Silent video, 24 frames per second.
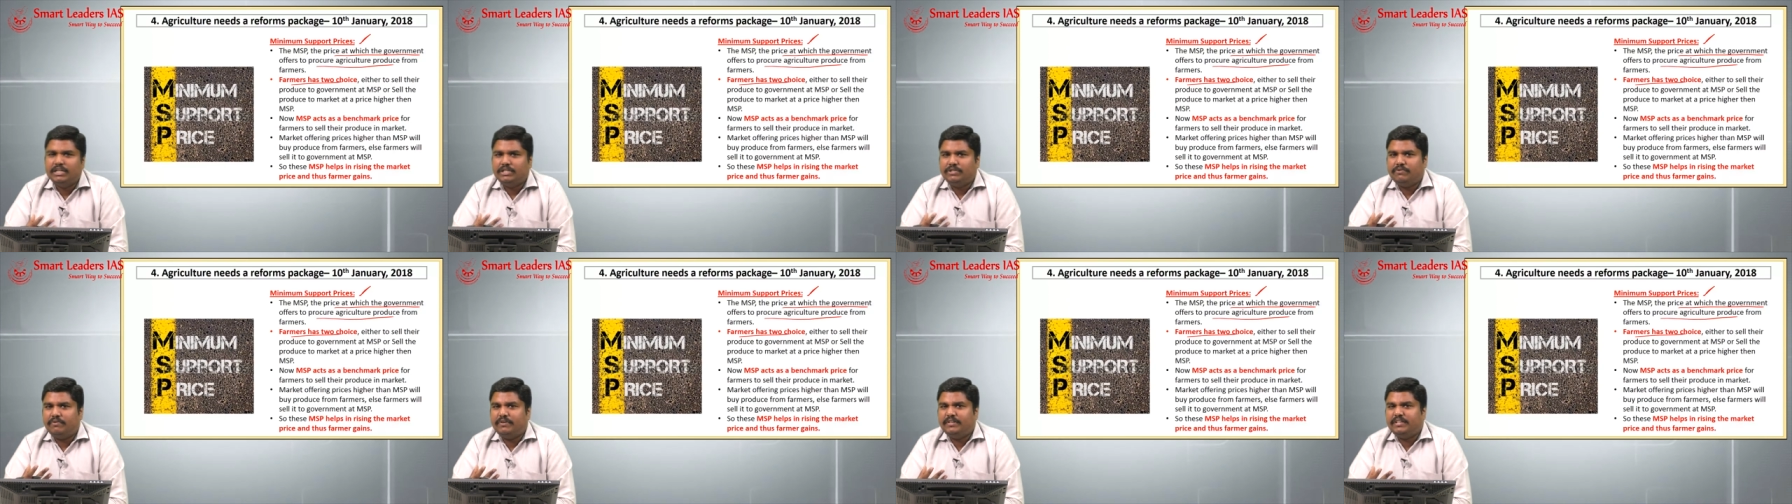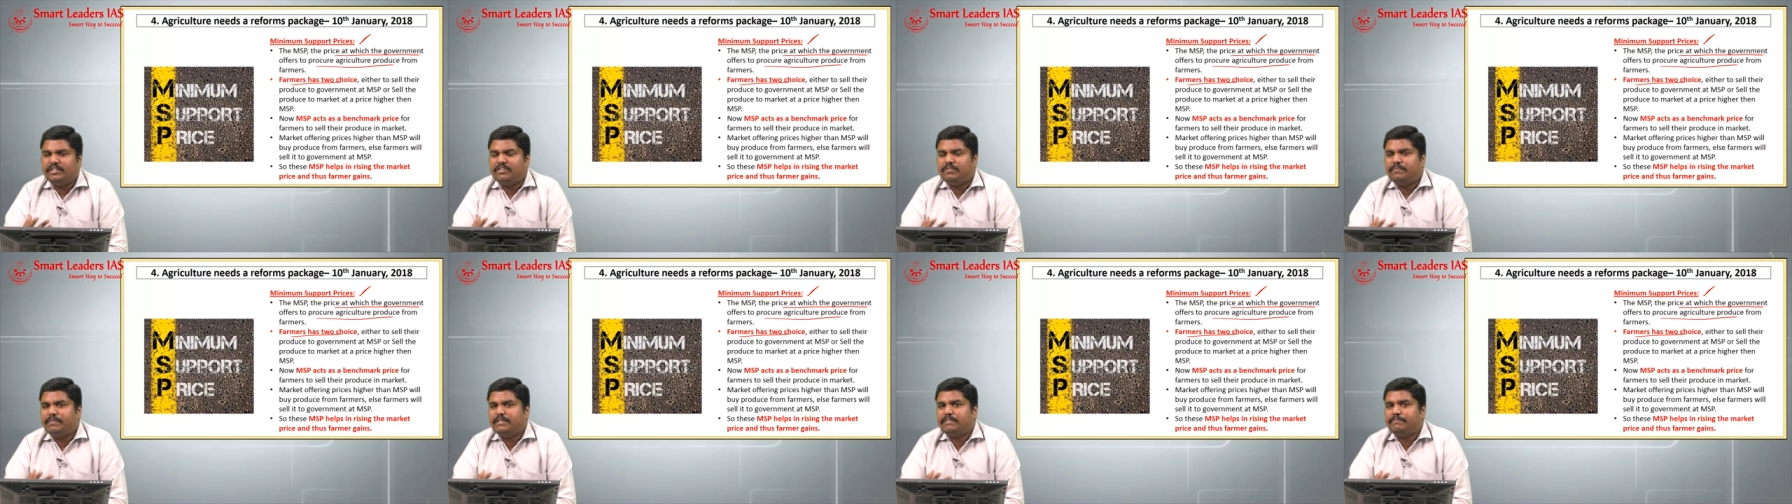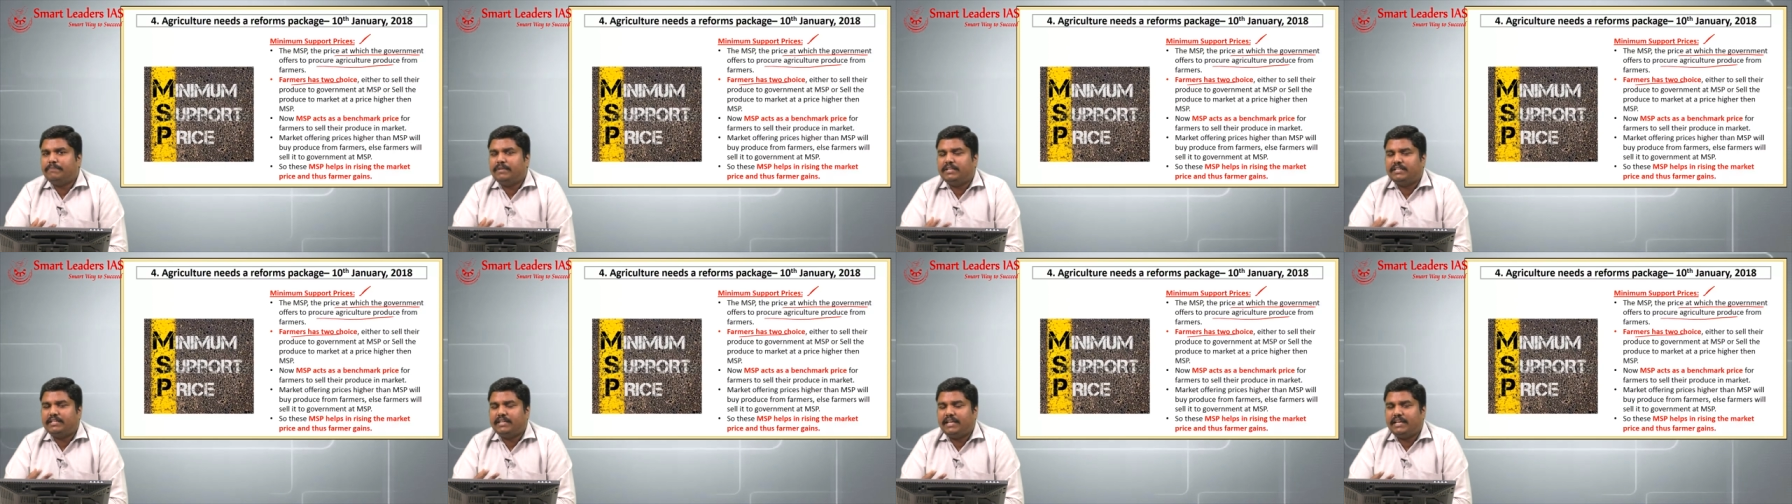20 rupees
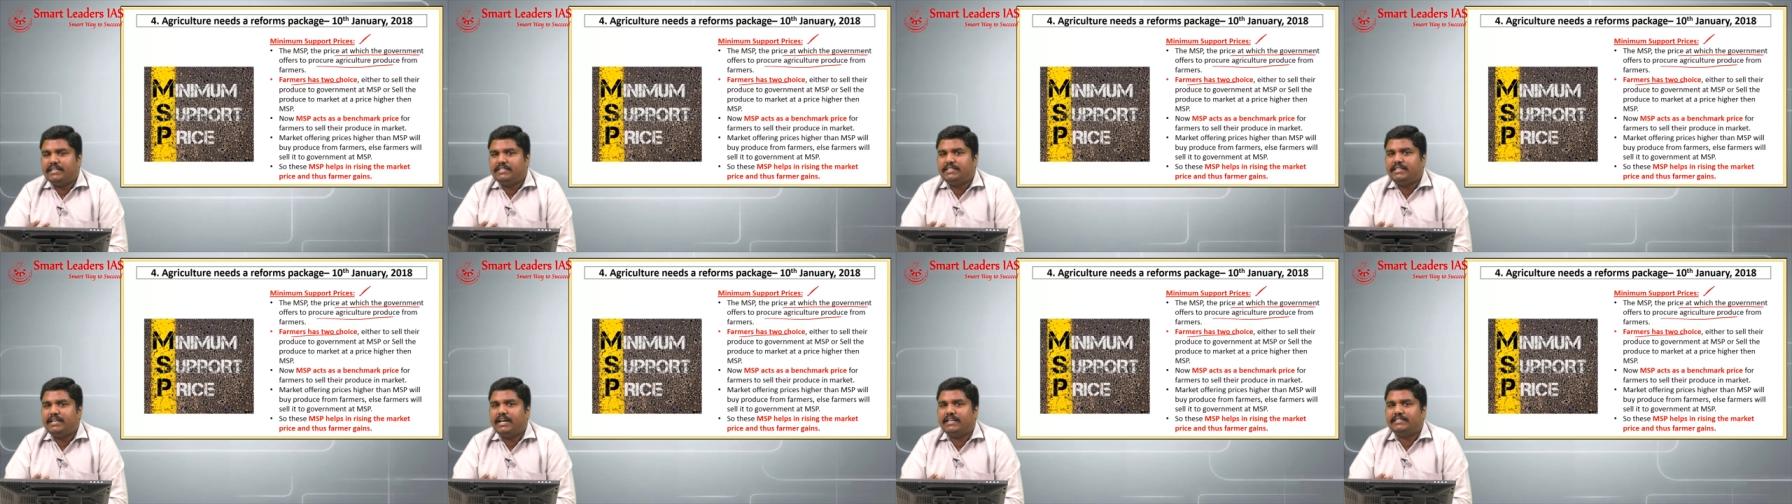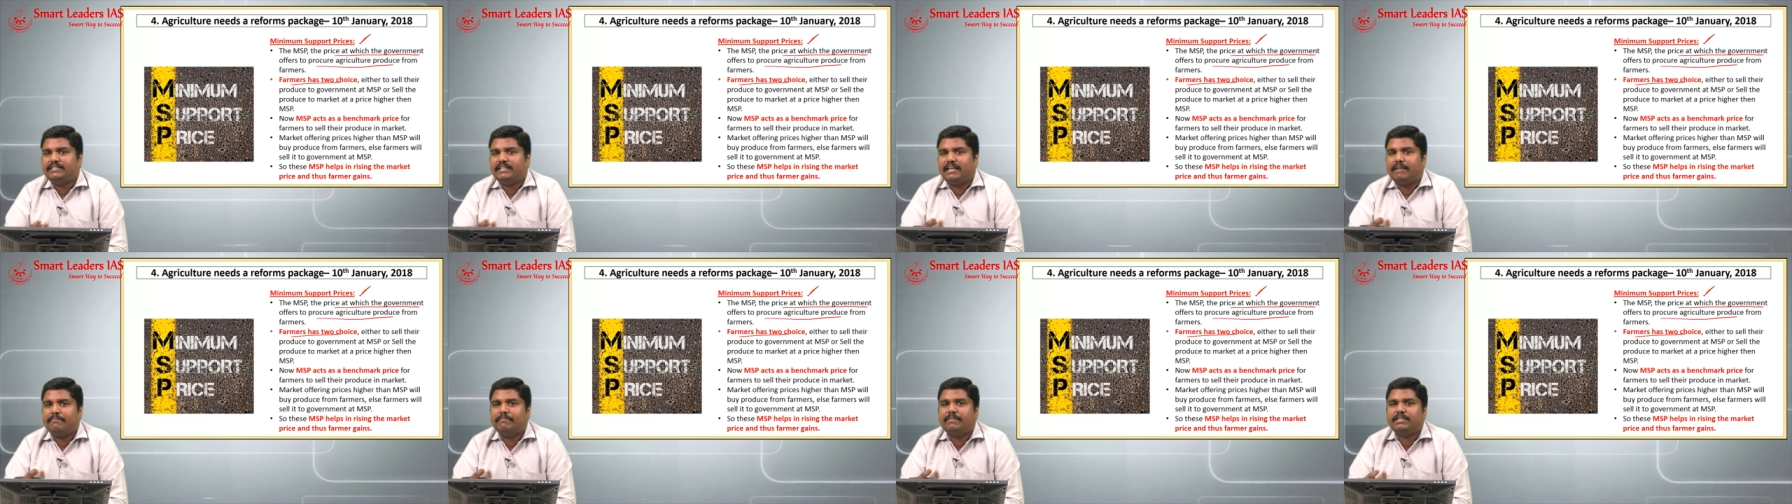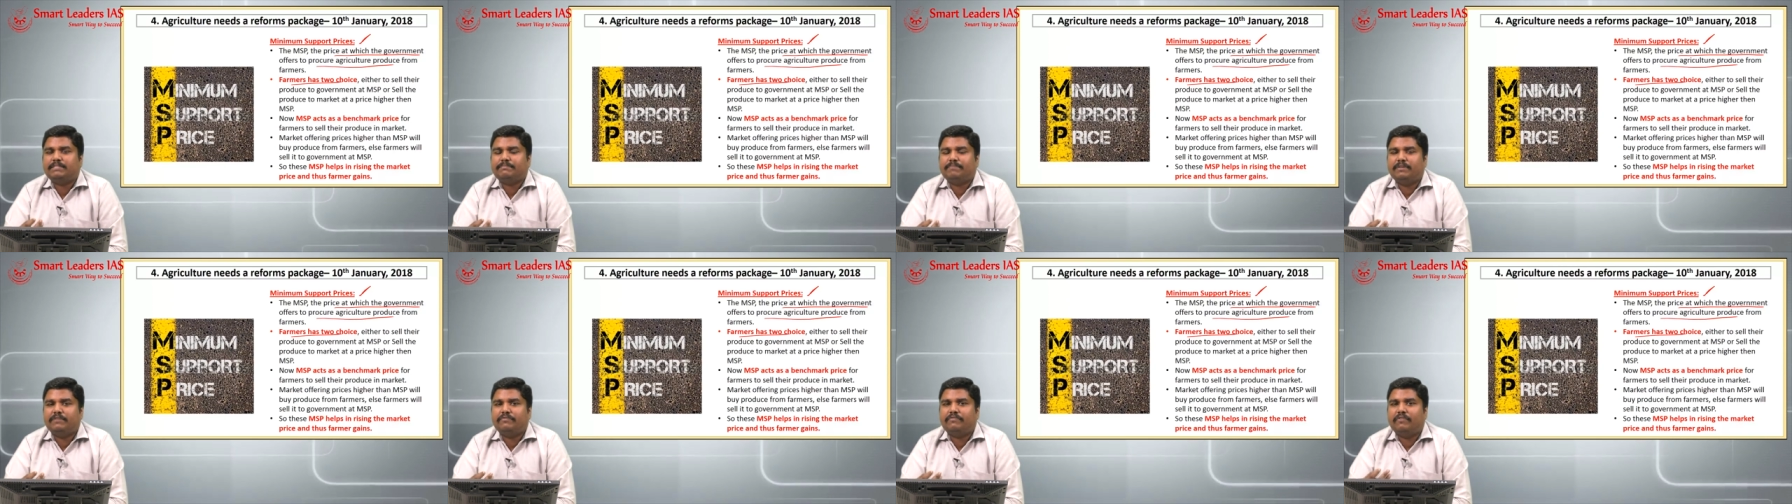per kg as
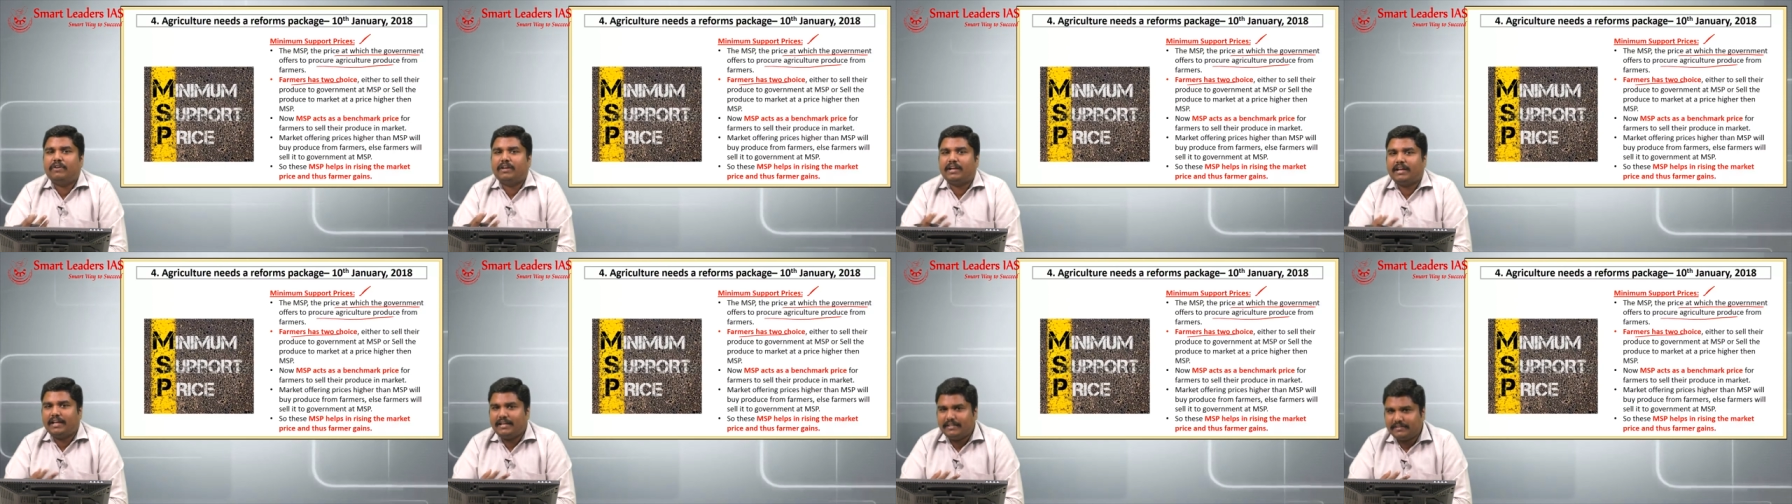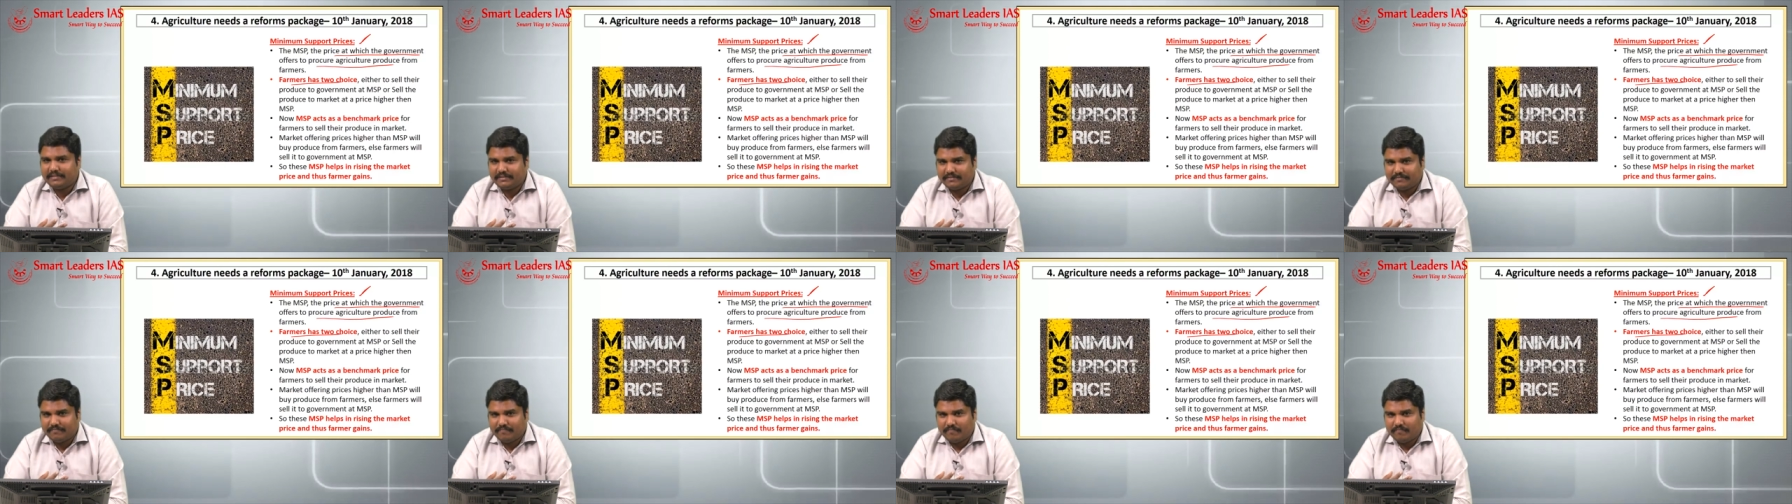MSP for rice.